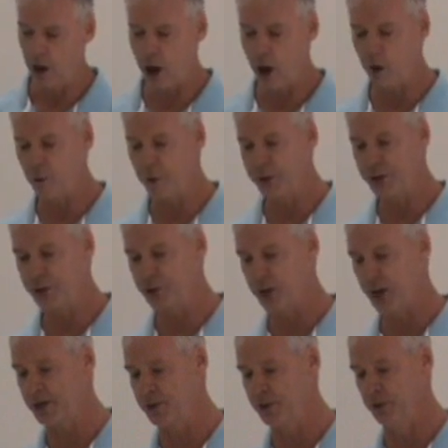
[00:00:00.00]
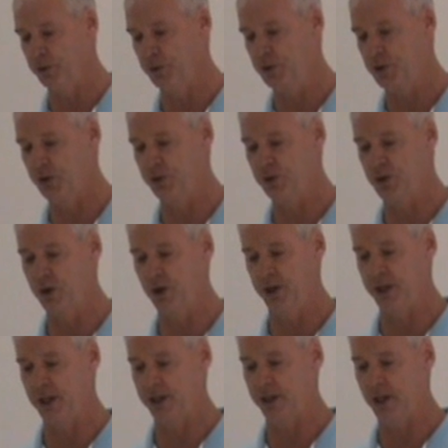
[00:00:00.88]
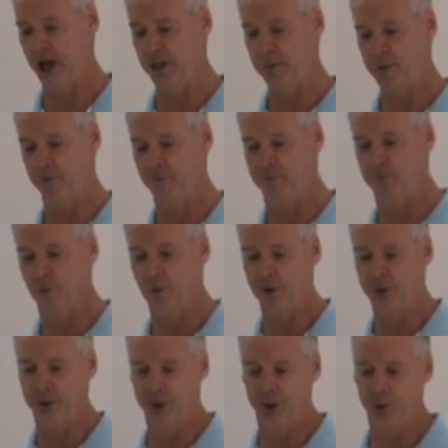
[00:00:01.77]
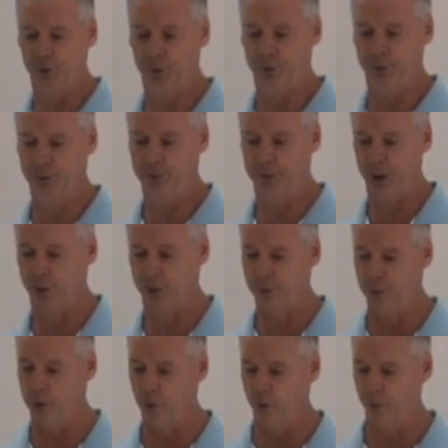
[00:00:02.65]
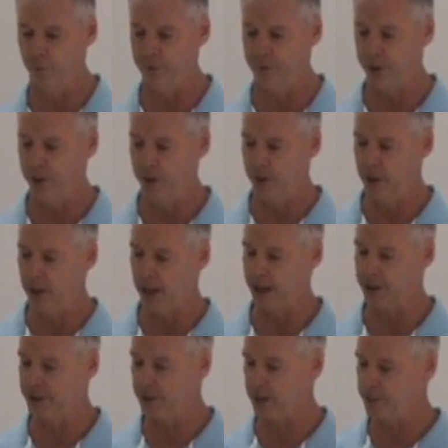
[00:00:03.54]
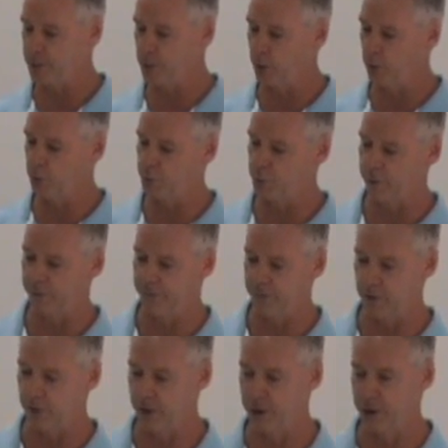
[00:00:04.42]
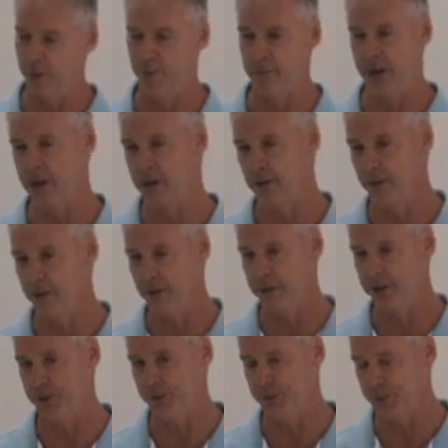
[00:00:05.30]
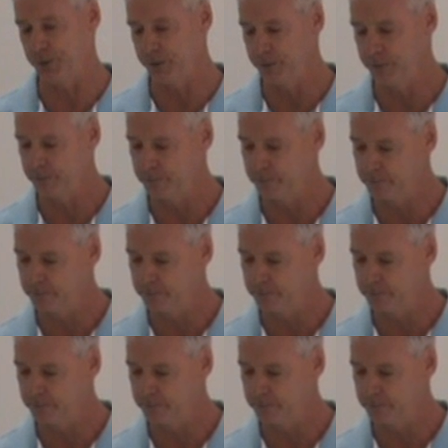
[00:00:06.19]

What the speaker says: All restrictions concerning the type of force used be removed, except those referring to medical issues.